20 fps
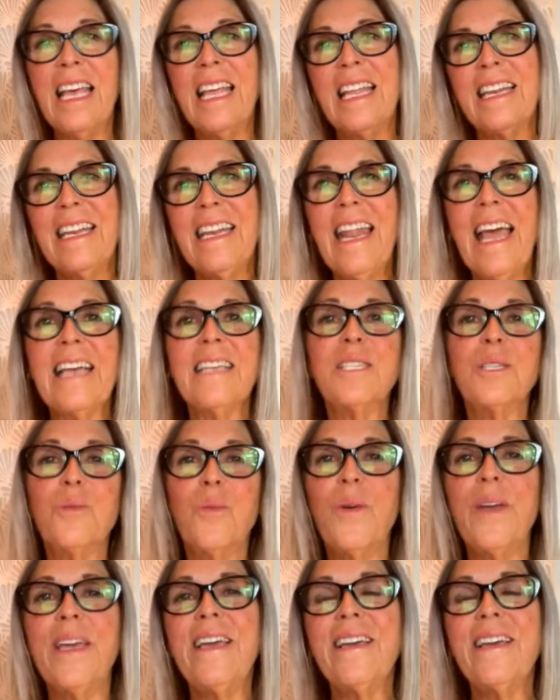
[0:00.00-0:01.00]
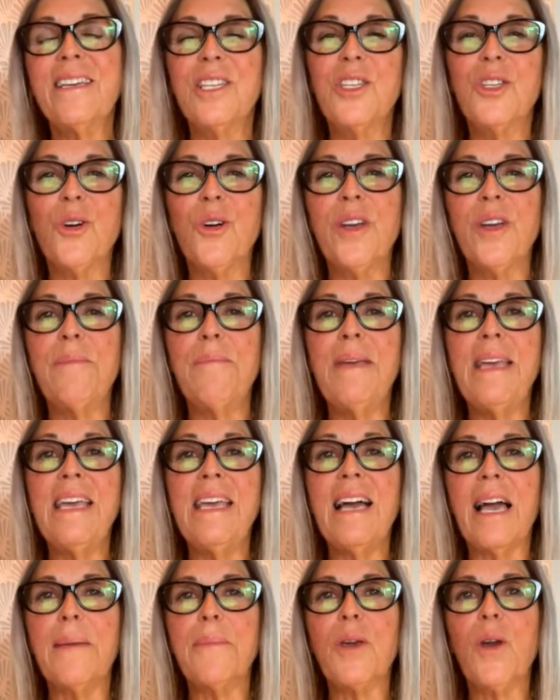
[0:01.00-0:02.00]
Next week, join me.
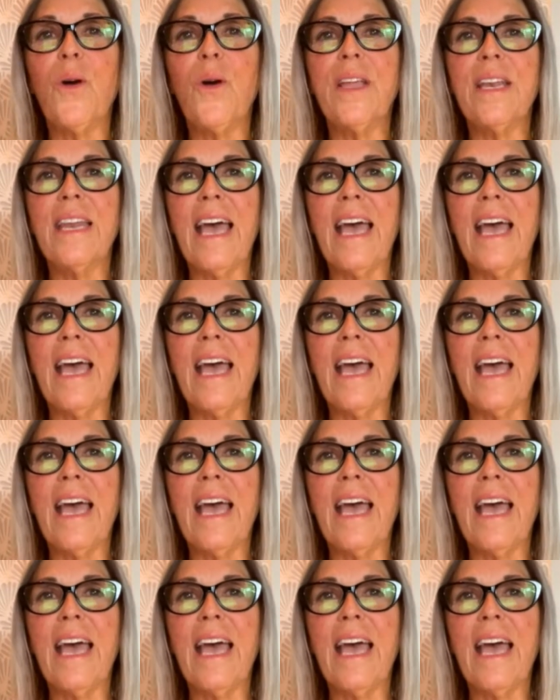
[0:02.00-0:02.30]
I'm going